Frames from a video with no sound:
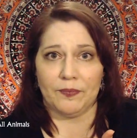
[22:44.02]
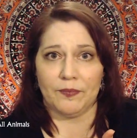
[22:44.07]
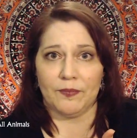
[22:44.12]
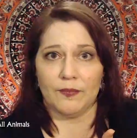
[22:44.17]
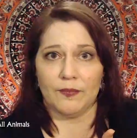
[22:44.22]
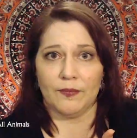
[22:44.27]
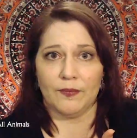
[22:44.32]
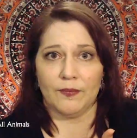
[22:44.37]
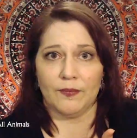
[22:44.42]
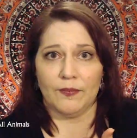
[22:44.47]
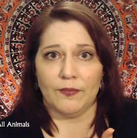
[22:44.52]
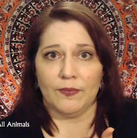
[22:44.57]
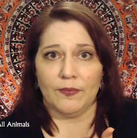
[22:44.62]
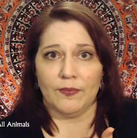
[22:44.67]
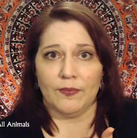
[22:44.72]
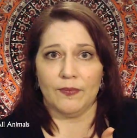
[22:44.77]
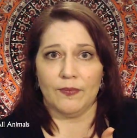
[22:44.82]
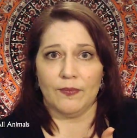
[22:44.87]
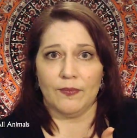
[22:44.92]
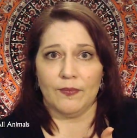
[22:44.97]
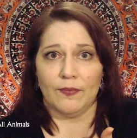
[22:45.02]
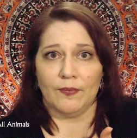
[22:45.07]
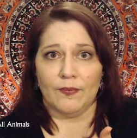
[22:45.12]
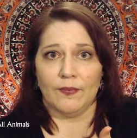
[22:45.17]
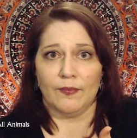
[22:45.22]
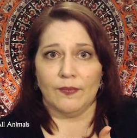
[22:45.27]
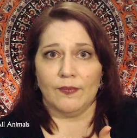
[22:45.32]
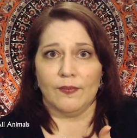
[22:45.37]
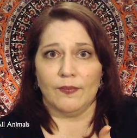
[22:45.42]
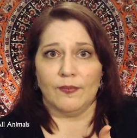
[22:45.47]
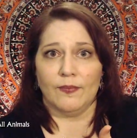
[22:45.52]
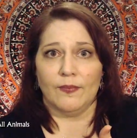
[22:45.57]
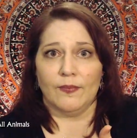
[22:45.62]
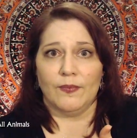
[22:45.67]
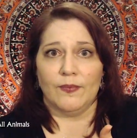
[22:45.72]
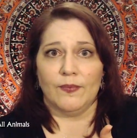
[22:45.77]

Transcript: (no one is talking)